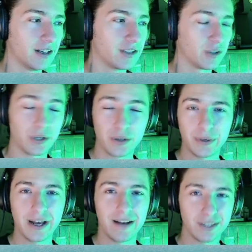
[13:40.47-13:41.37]
So here
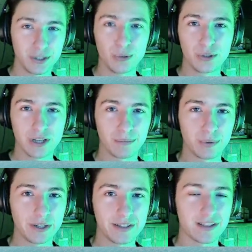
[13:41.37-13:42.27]
we have the 2
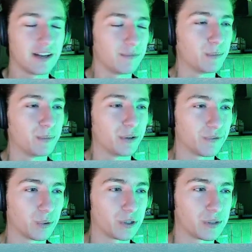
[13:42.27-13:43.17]
submarines that have been built
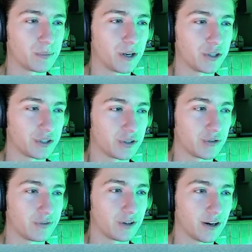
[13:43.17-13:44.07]
for this project so
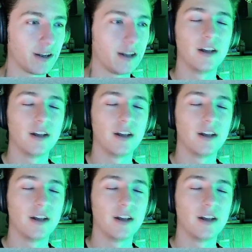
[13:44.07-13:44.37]
far.